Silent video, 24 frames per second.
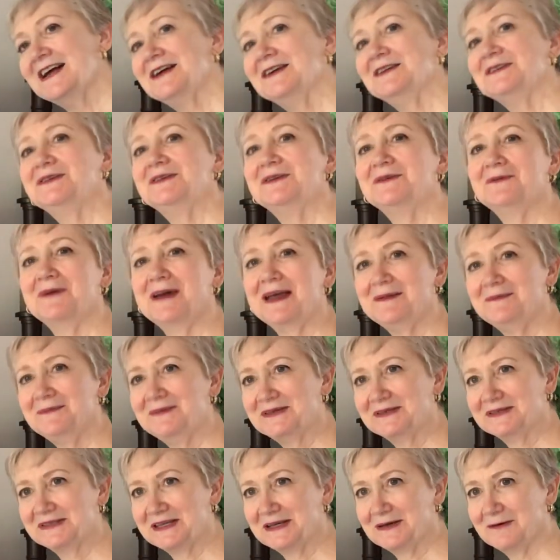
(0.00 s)
to write
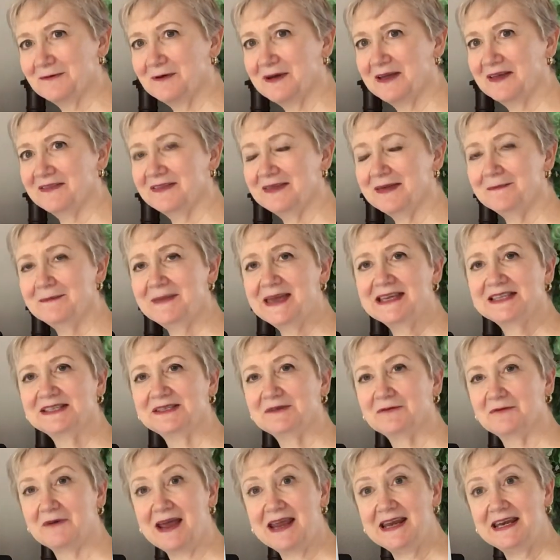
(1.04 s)
music with. It
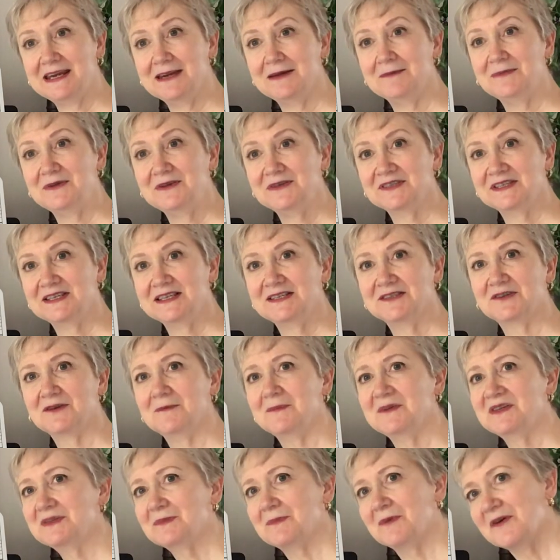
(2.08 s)
makes writing music so
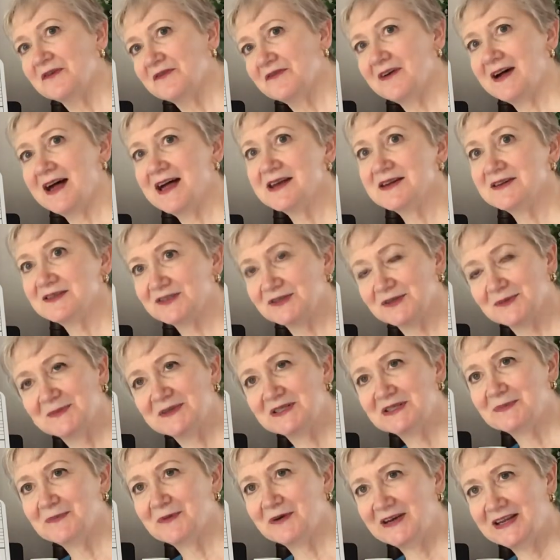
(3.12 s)
much more fun and so
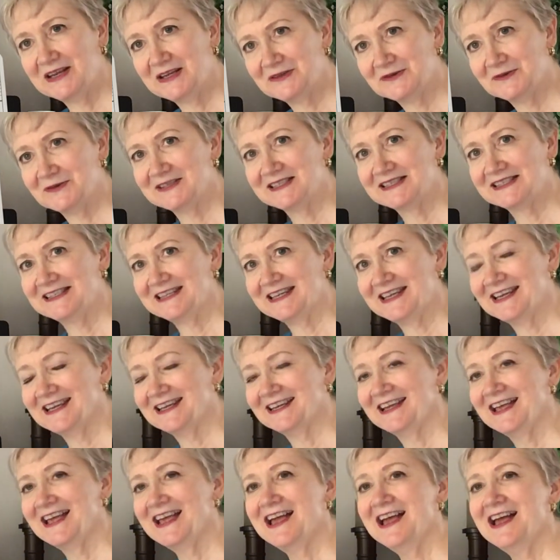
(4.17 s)
much more
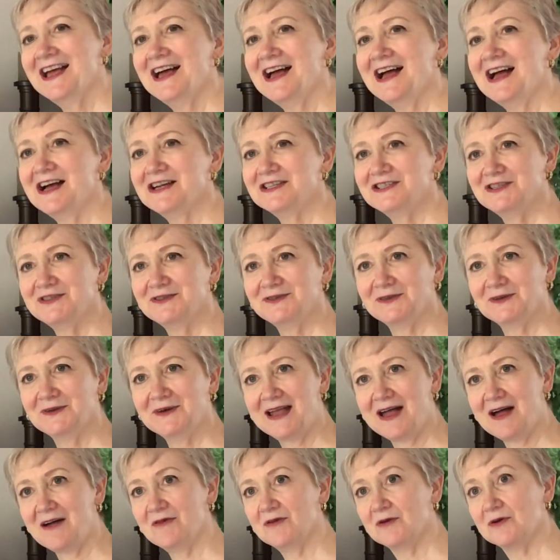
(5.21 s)
interesting as you learn
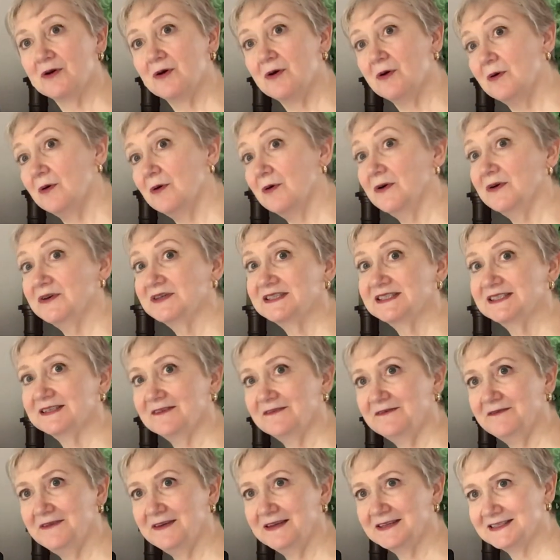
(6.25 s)
how the chords
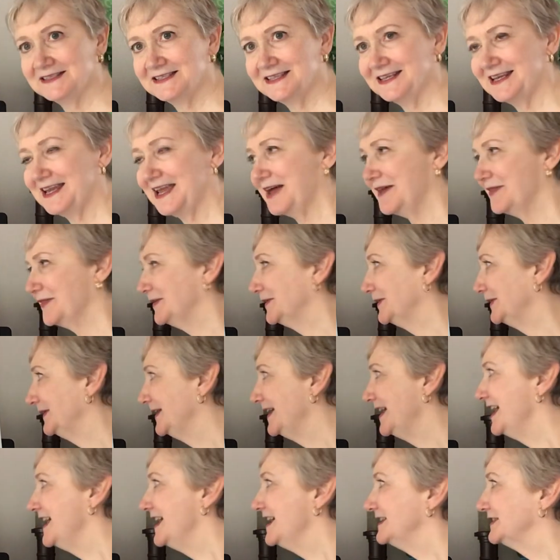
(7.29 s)
fit together.
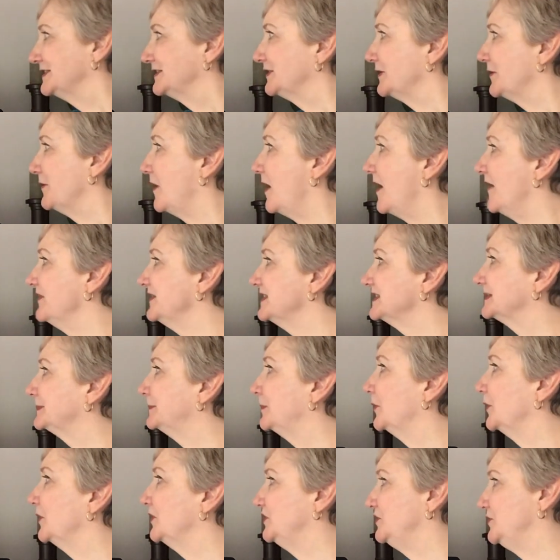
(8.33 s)
So on this
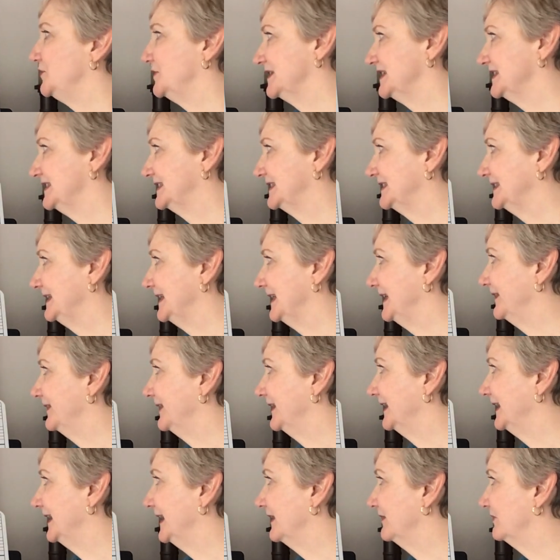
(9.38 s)
board, you can see
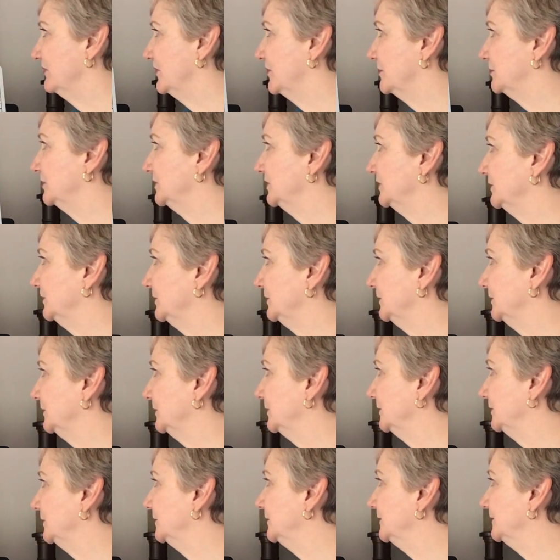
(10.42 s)
that in the
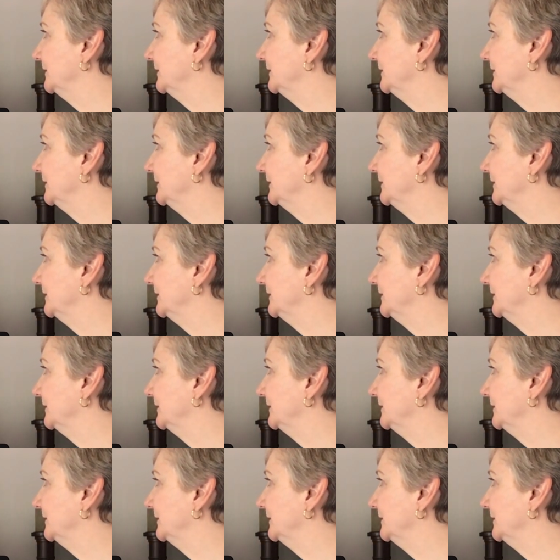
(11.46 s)
blue,